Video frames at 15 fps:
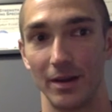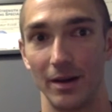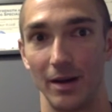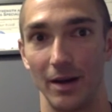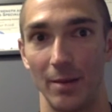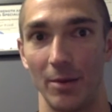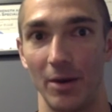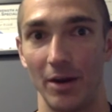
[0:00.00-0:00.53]

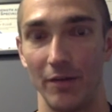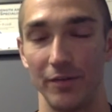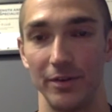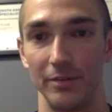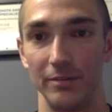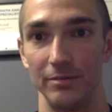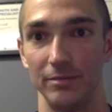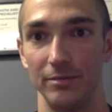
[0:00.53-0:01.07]
I'm
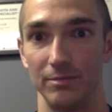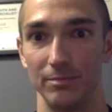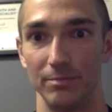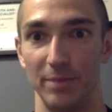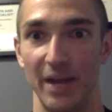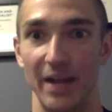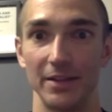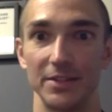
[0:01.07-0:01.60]
often
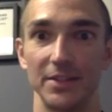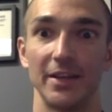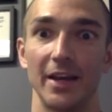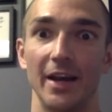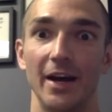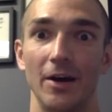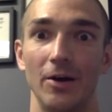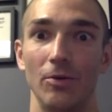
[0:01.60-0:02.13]
balancing
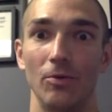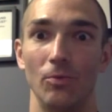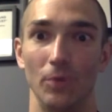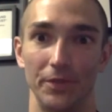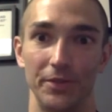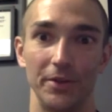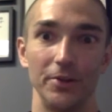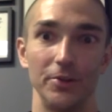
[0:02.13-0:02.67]
out
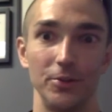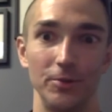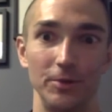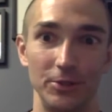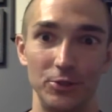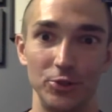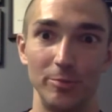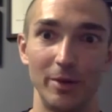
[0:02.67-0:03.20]
what they're
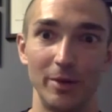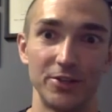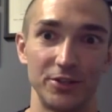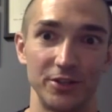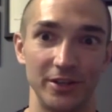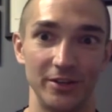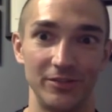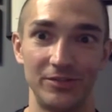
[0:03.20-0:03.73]
doing too much
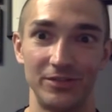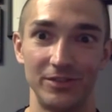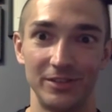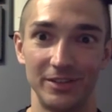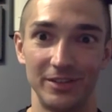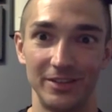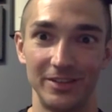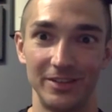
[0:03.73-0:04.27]
of
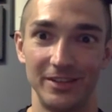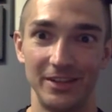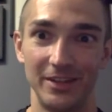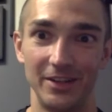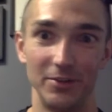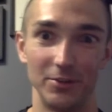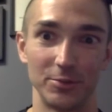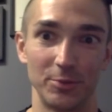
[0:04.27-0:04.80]

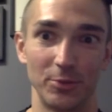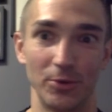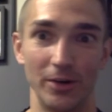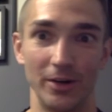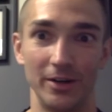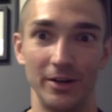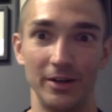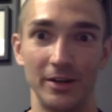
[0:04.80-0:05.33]
in their
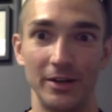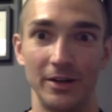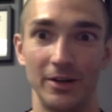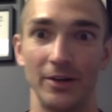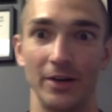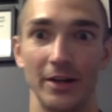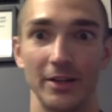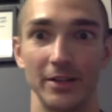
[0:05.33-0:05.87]
sport,
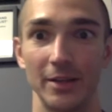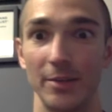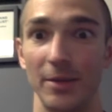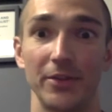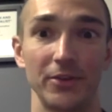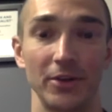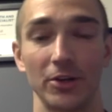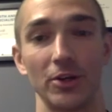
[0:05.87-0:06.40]
right? Because I'm
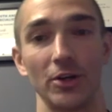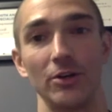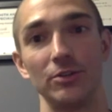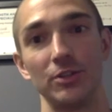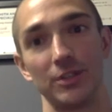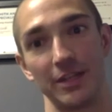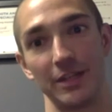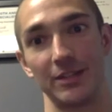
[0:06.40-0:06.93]
not their
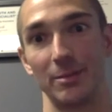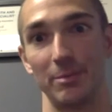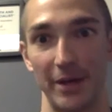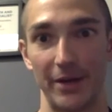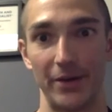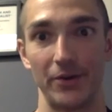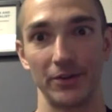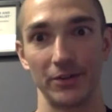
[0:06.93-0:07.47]
coach to get them
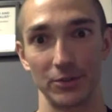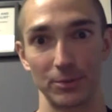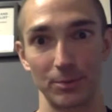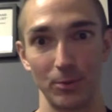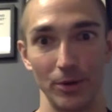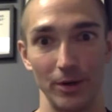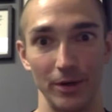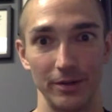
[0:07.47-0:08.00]
better at their
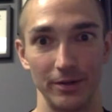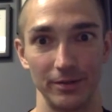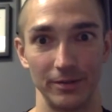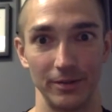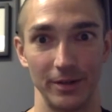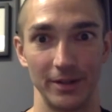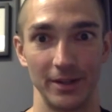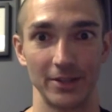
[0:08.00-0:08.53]
sport,
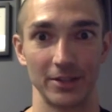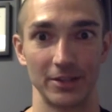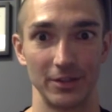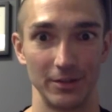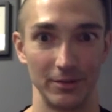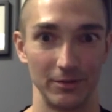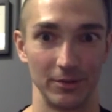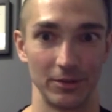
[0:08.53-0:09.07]
right? That's
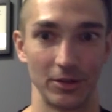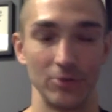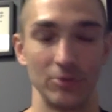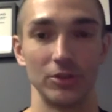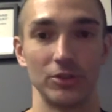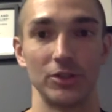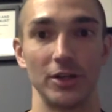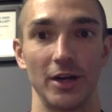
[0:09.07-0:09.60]
their
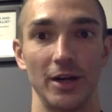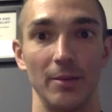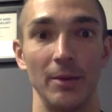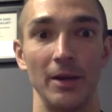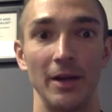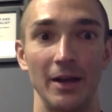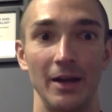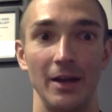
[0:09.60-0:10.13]
coach's job.
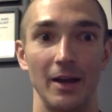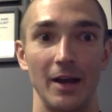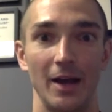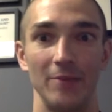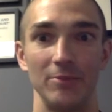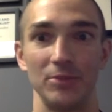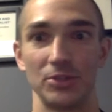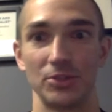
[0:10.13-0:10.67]

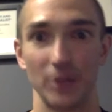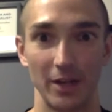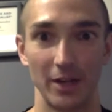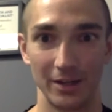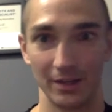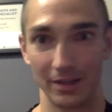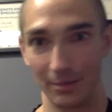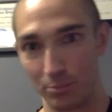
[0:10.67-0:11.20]
I'm just
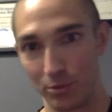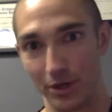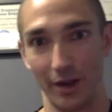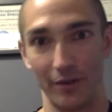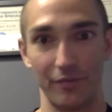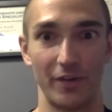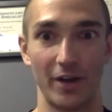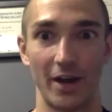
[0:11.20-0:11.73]
trying to like put
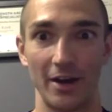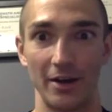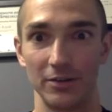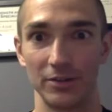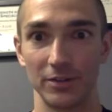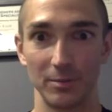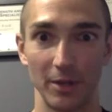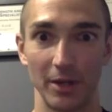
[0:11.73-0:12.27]
out
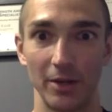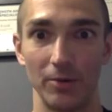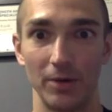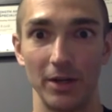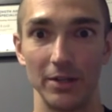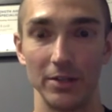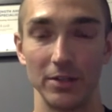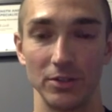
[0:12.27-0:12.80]
fires in many
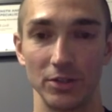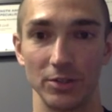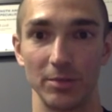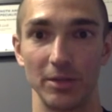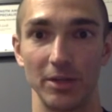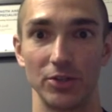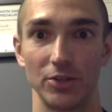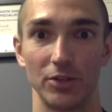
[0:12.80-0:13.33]
ways and just
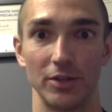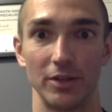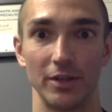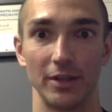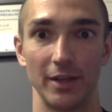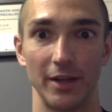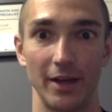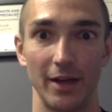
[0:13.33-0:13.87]
make sure
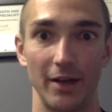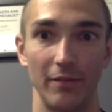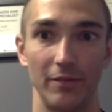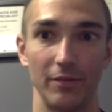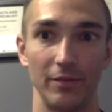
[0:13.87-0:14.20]
that they have,